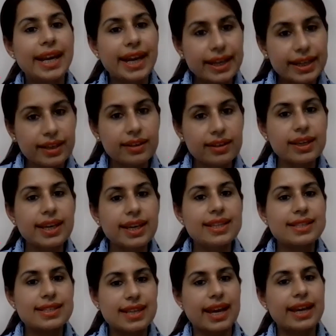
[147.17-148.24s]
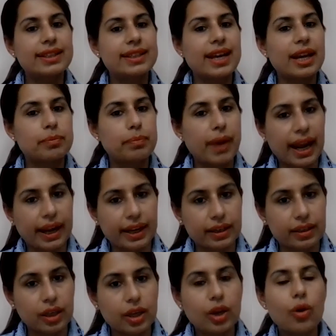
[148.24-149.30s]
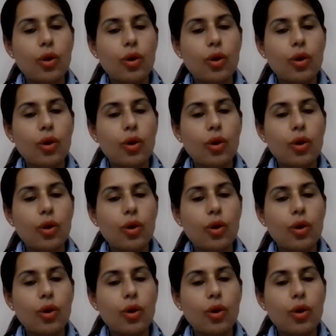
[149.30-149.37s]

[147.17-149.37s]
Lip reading: hidden inside that packet,